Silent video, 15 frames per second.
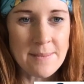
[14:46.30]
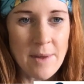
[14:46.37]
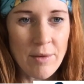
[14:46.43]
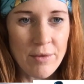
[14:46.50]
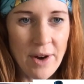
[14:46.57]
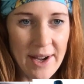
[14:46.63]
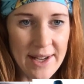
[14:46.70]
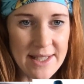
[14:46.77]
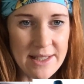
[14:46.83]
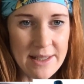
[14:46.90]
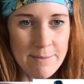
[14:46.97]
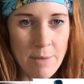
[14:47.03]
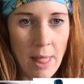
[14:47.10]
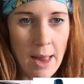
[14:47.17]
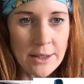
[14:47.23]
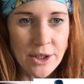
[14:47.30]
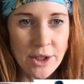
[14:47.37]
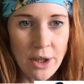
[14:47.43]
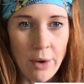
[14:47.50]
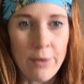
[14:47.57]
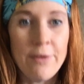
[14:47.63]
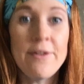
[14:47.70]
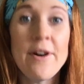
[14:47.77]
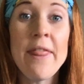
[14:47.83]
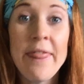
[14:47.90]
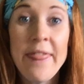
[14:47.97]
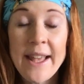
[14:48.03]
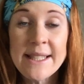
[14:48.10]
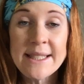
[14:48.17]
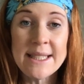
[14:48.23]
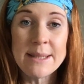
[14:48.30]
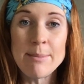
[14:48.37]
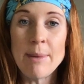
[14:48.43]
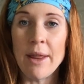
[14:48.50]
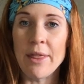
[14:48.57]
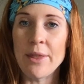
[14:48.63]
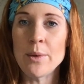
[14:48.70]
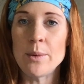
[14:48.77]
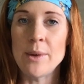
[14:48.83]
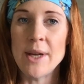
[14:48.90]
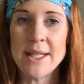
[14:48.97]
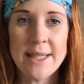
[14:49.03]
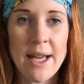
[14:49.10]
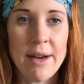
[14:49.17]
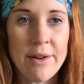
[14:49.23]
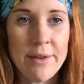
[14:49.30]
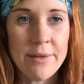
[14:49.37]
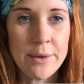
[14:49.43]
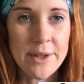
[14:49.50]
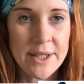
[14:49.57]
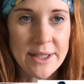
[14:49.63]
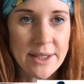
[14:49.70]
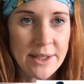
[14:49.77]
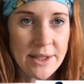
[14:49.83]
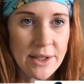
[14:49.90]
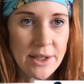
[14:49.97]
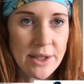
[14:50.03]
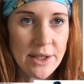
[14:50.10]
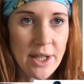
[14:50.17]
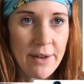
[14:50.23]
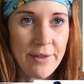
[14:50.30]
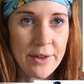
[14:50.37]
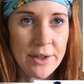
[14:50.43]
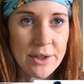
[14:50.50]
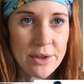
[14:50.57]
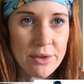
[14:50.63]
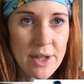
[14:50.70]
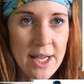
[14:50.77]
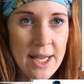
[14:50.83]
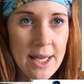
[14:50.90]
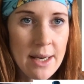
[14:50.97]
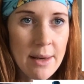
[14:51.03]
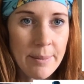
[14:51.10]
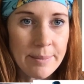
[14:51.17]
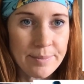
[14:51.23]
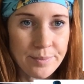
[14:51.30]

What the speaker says: Right, so fun things this month. Oh, let's get rid of all this stuff on the screen.